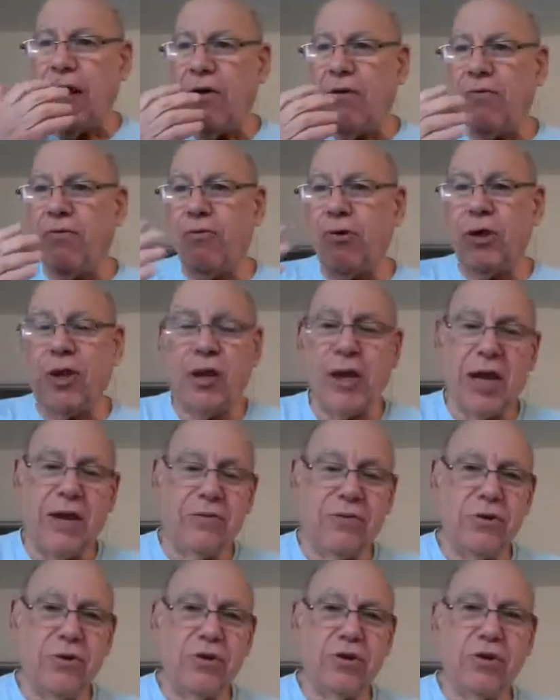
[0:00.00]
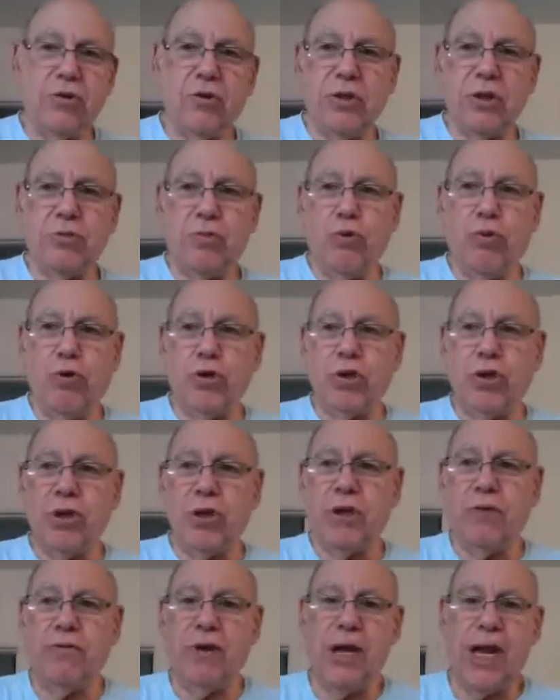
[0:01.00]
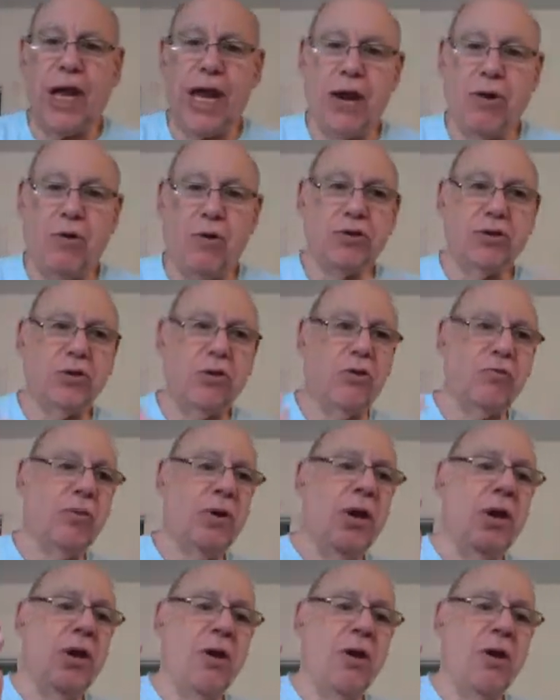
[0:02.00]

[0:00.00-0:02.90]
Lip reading: for the life insurance portion of it and also